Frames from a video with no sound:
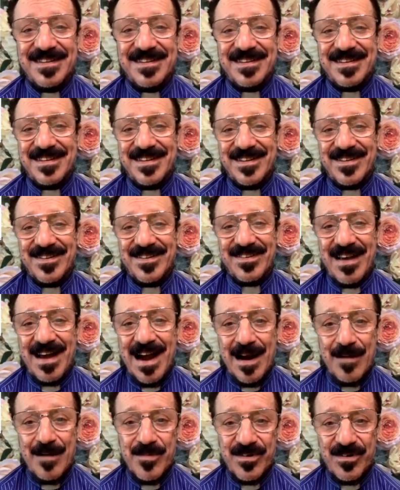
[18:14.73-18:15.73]
this
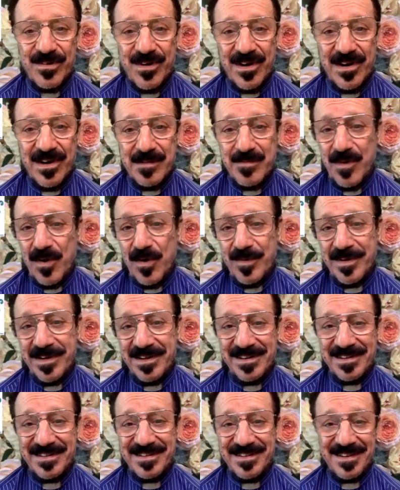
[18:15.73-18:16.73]
arbitrary moment
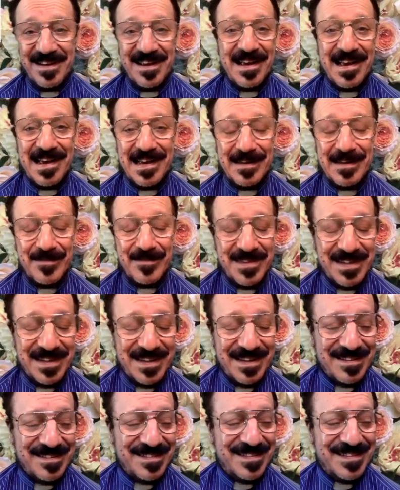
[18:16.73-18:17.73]
in time
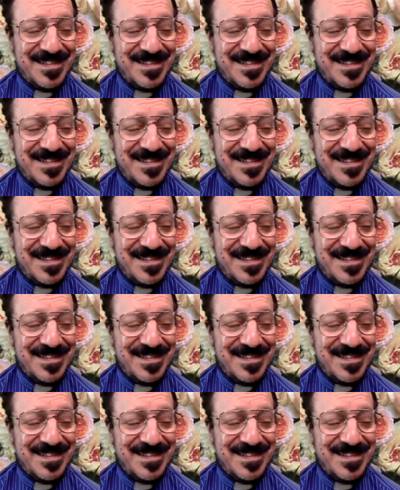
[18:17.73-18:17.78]
that